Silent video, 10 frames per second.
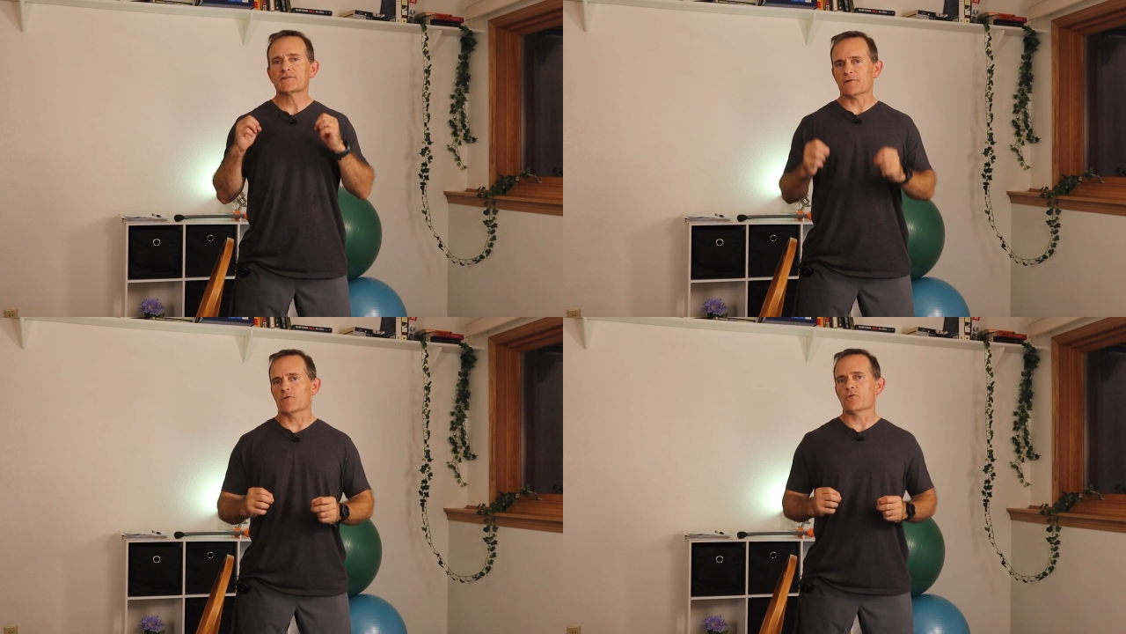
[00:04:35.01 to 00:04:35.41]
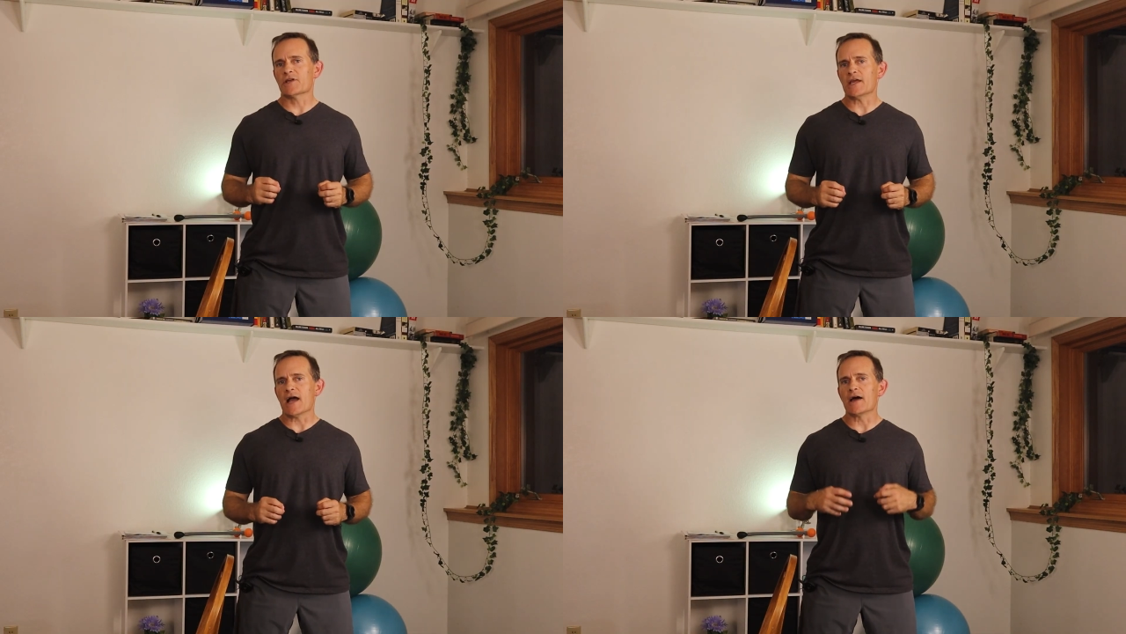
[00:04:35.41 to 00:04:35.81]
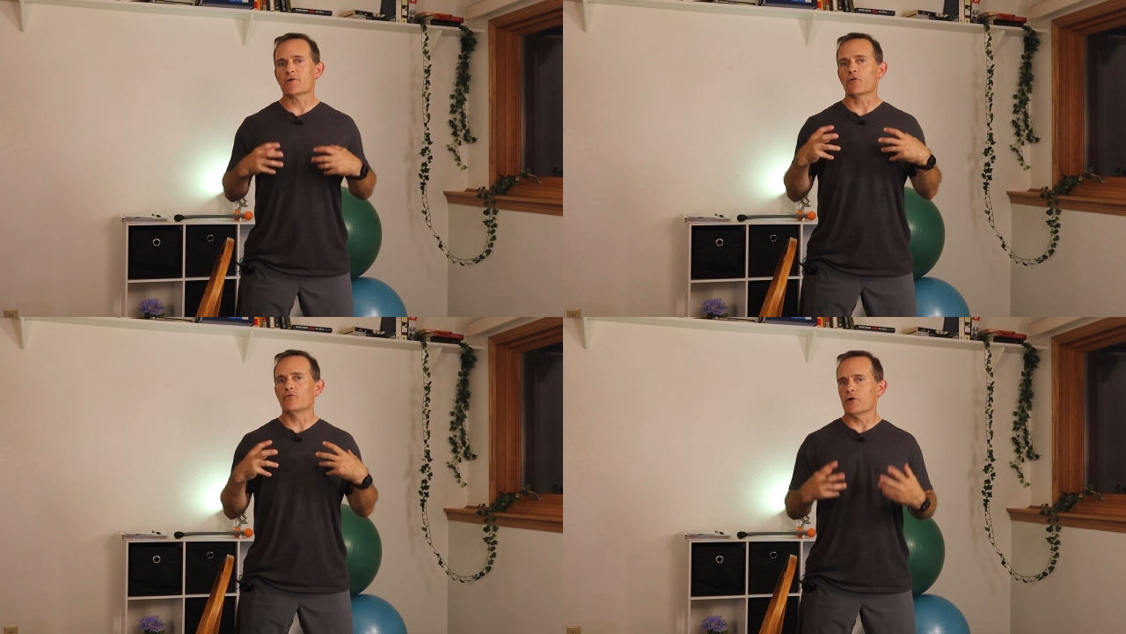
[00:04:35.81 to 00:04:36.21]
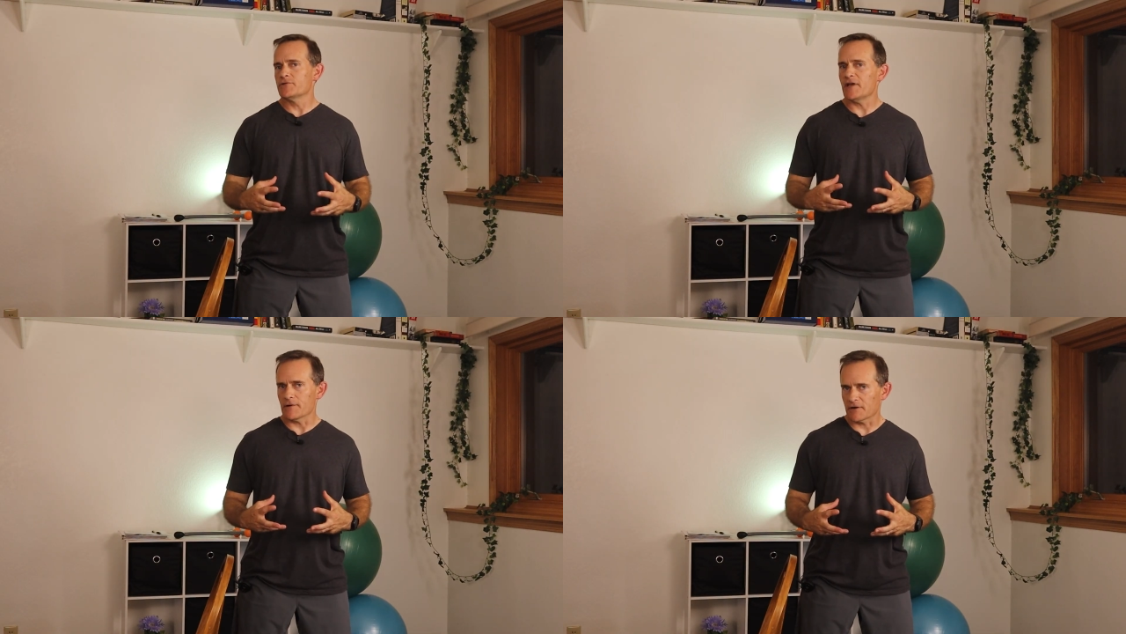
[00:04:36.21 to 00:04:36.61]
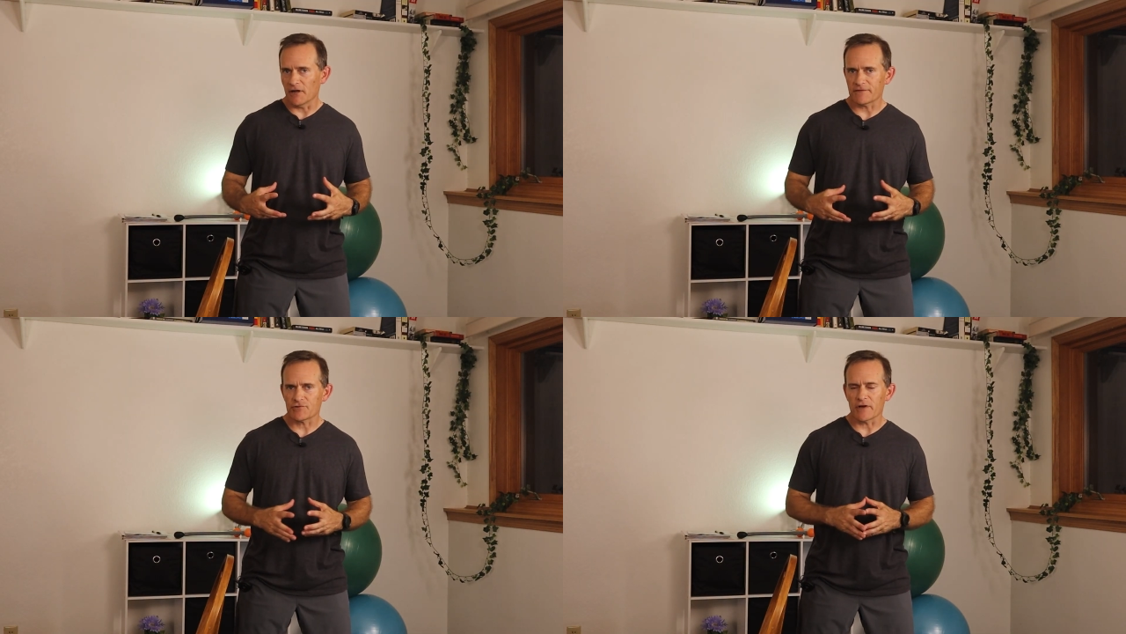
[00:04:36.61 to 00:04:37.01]
start working on rotator
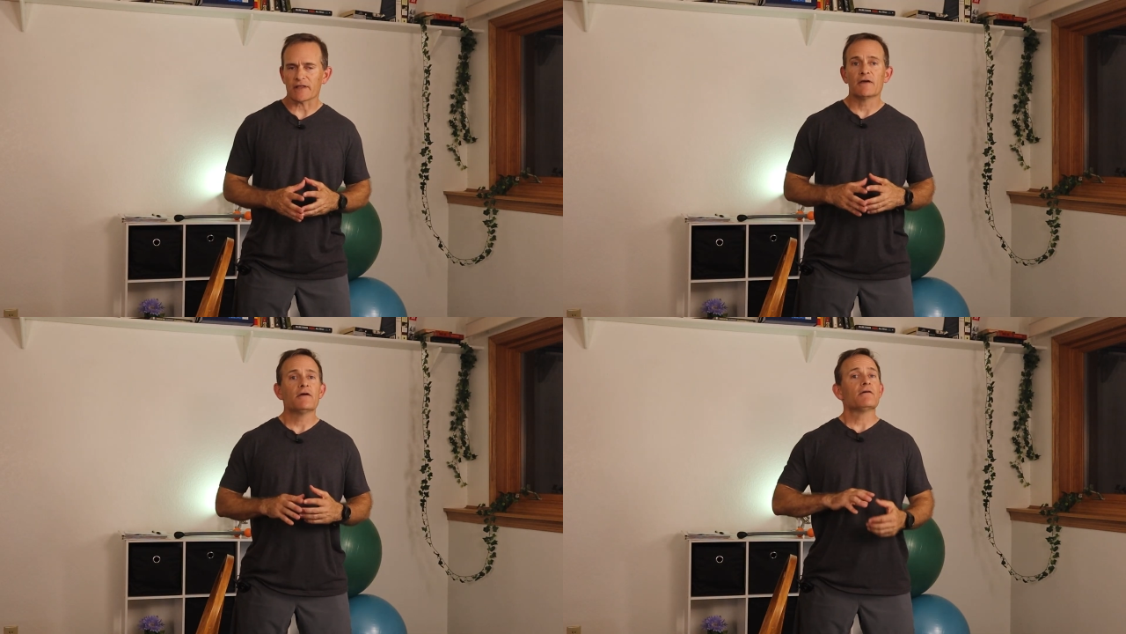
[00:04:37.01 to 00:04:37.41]
cuff strength.